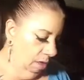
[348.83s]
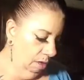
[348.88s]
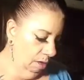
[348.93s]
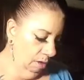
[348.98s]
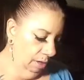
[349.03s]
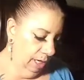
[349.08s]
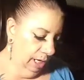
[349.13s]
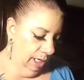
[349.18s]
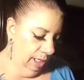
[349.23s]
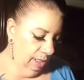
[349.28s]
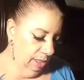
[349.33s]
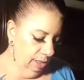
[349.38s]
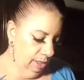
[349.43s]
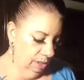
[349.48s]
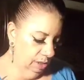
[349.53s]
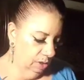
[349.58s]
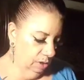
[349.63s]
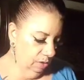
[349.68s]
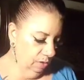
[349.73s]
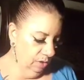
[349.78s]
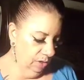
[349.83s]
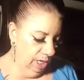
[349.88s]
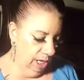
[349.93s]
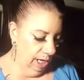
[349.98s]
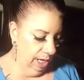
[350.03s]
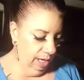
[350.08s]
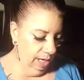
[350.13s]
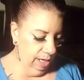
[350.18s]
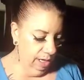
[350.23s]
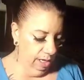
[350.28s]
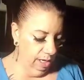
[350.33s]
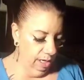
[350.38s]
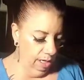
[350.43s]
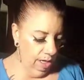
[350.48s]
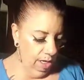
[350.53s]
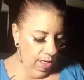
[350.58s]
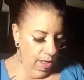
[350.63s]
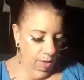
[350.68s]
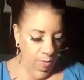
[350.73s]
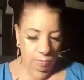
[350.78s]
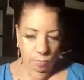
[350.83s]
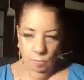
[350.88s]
All right, so then...